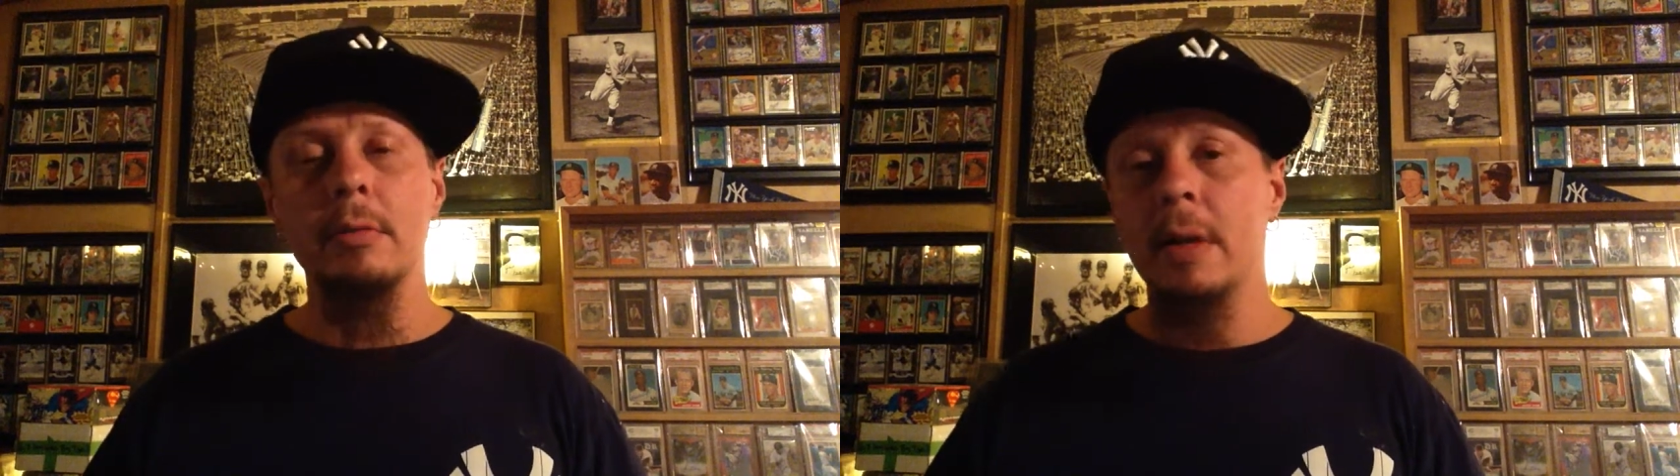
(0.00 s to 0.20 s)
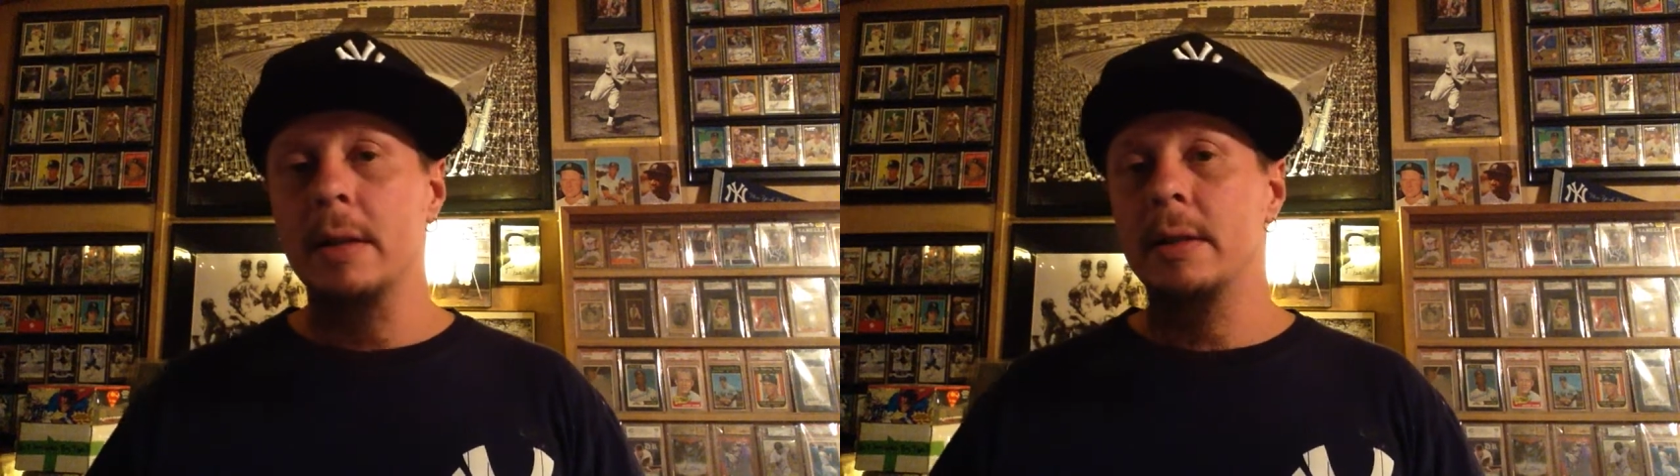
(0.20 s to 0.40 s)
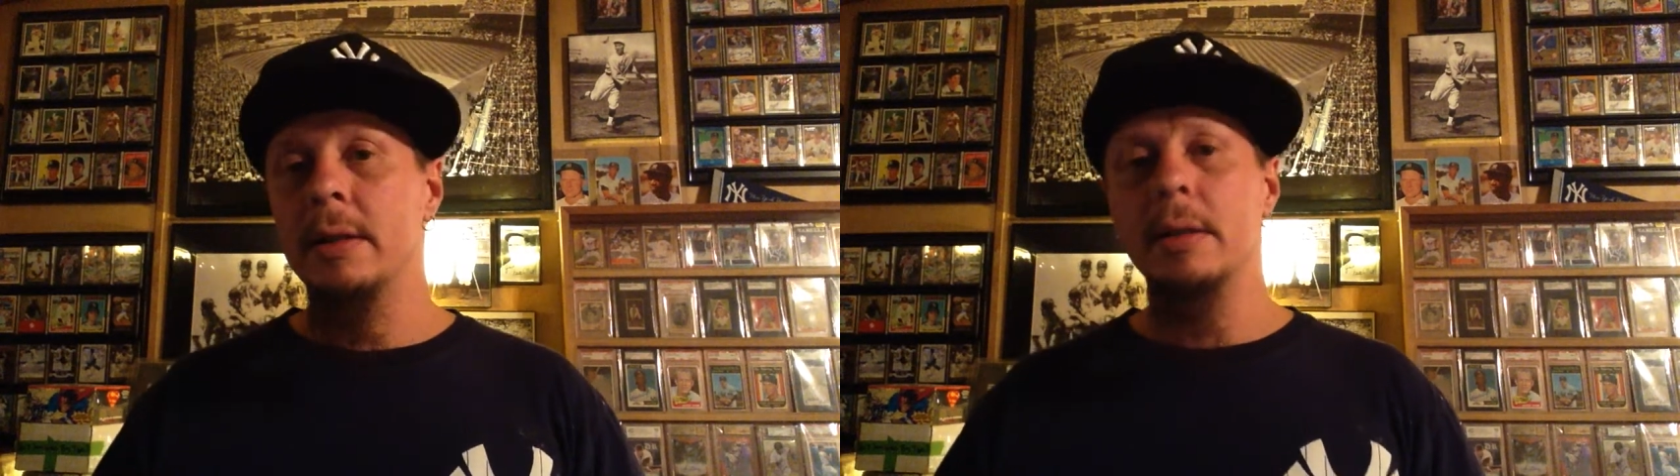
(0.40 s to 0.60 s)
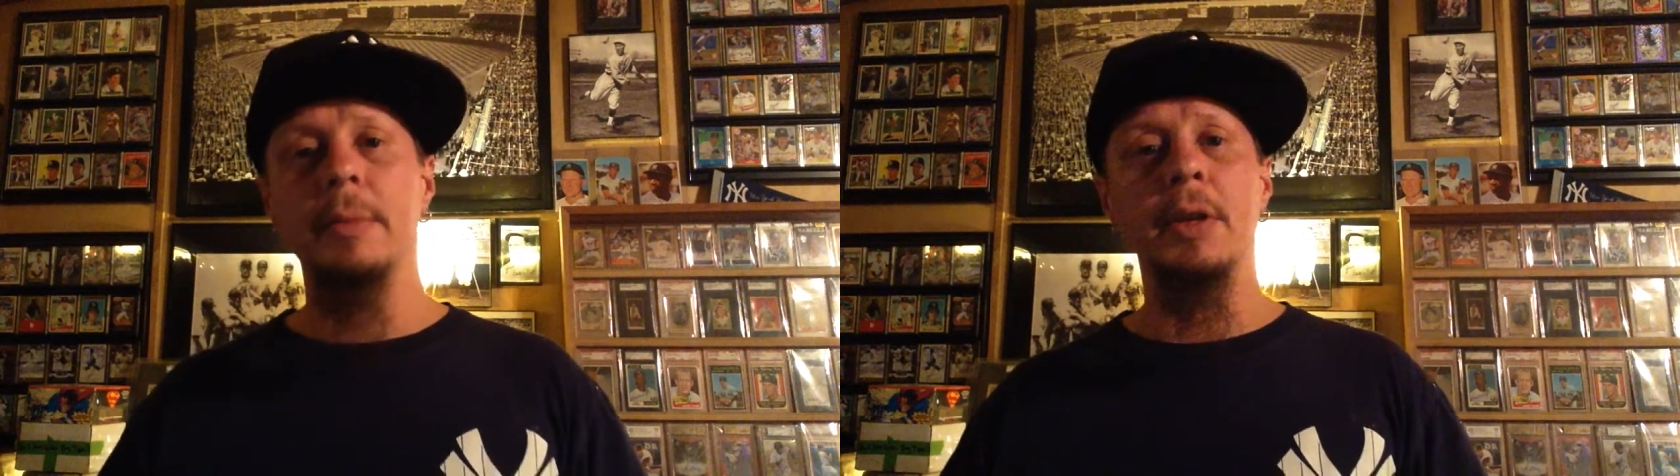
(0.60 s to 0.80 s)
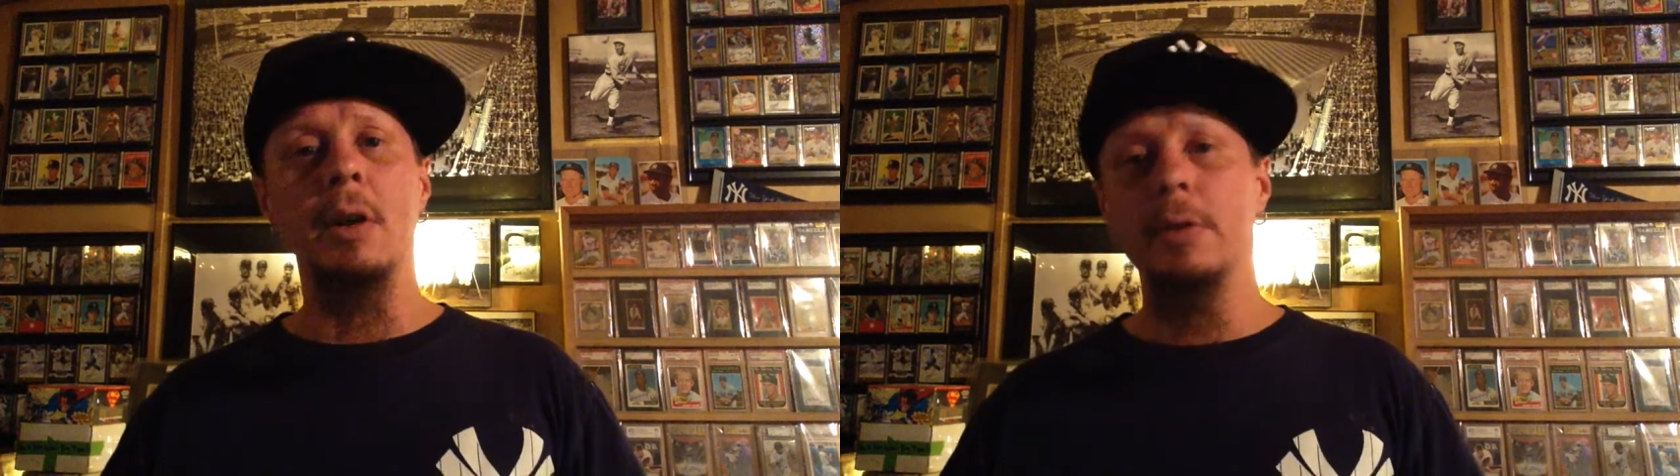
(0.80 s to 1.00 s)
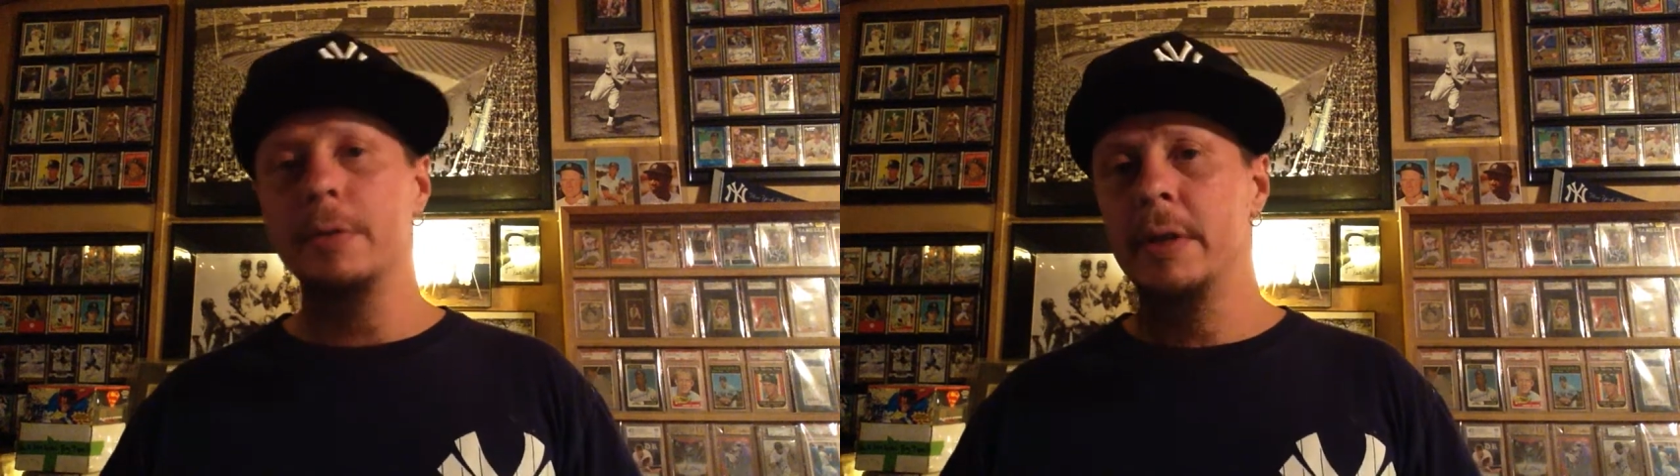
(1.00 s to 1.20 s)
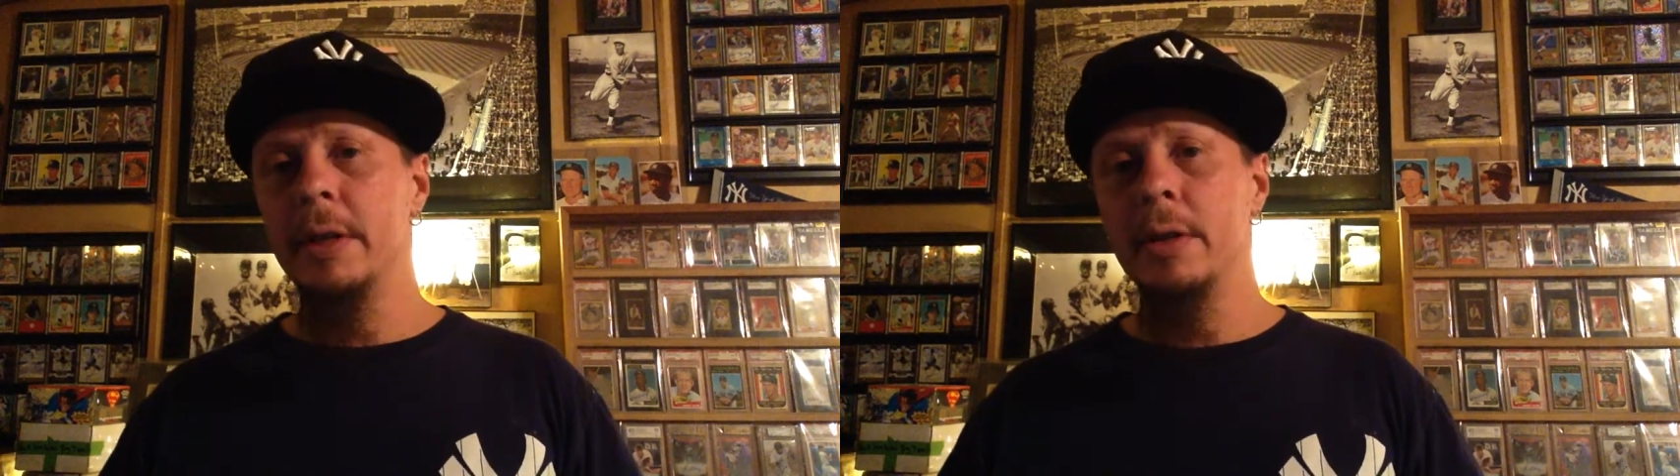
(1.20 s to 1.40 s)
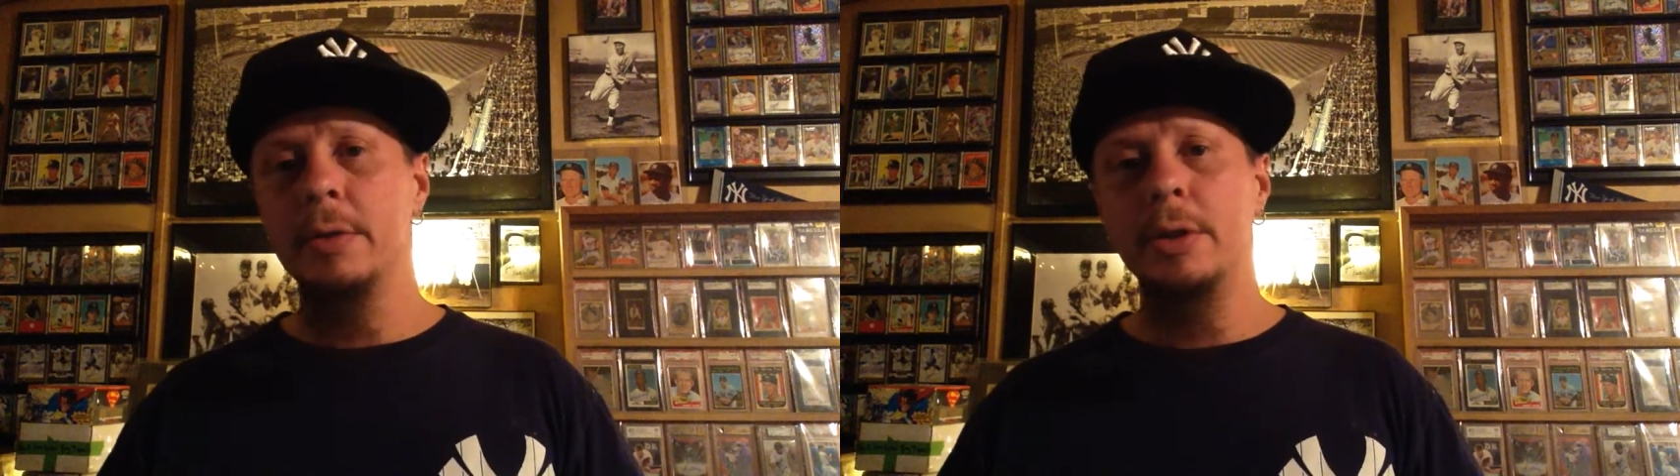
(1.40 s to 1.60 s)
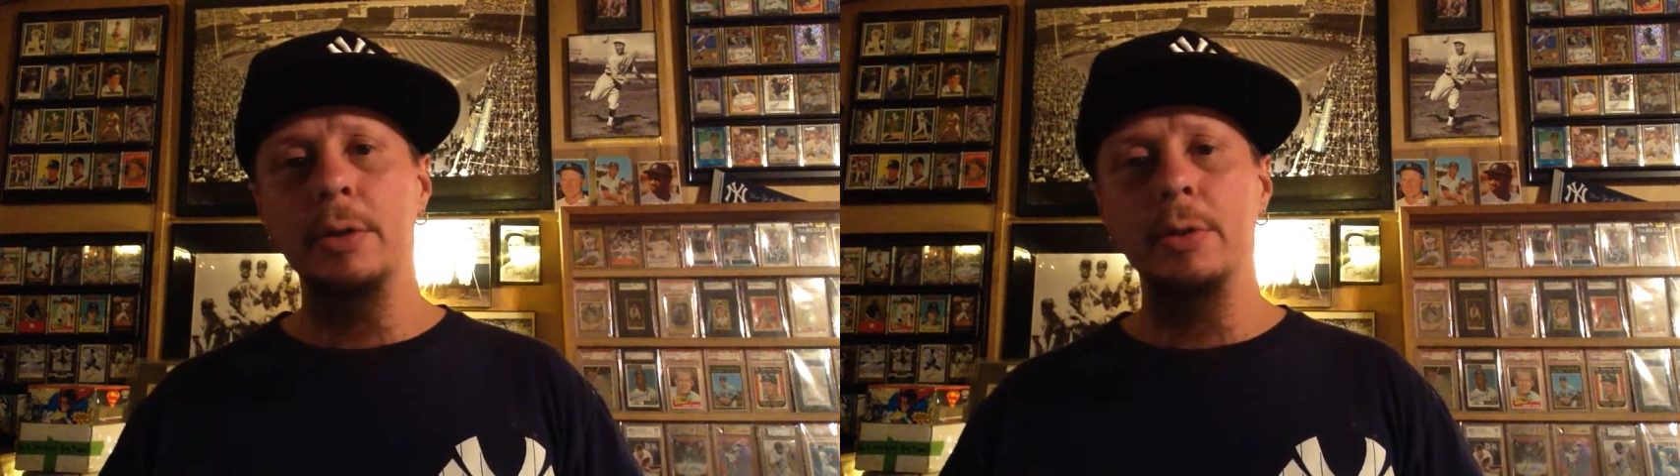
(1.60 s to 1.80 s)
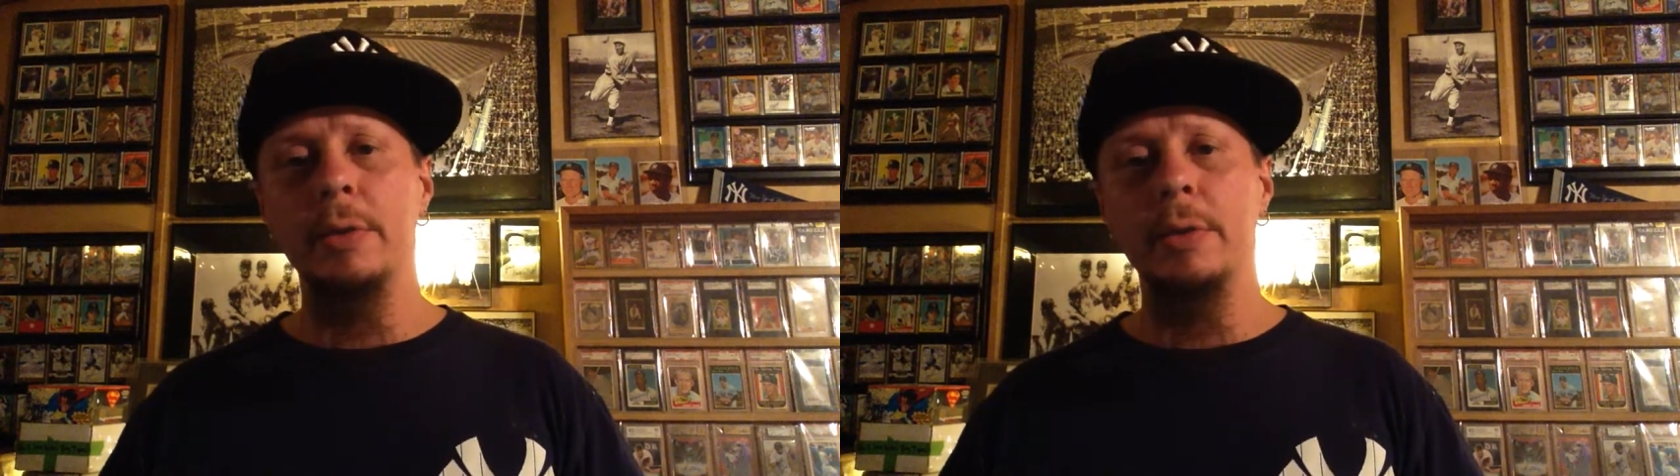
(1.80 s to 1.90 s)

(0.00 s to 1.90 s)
like to see some of y'all's videos too.